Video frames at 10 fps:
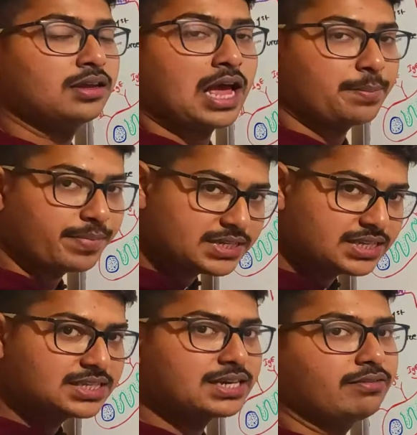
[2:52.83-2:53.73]

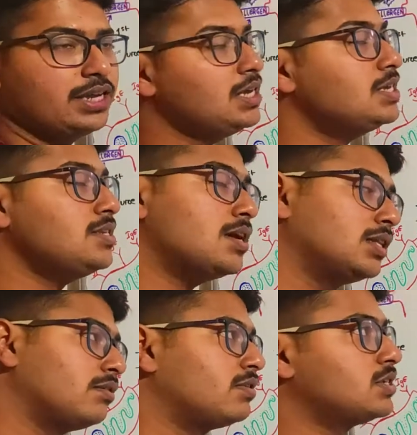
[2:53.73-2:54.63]
hypersensitivity is
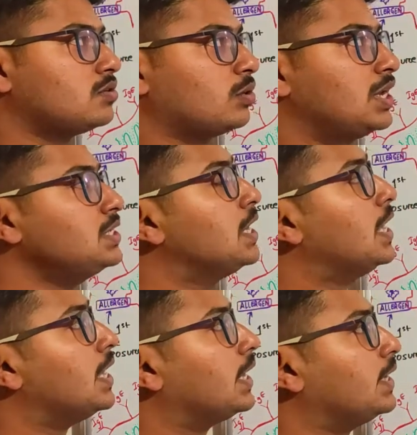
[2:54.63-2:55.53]
otherwise known as
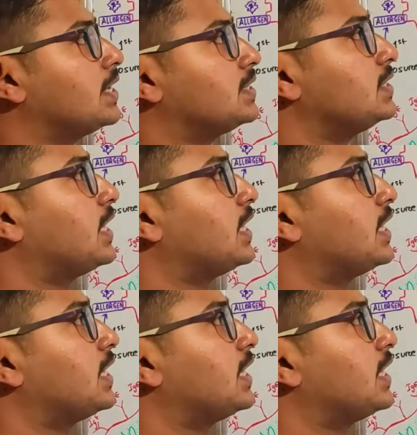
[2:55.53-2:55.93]
reagin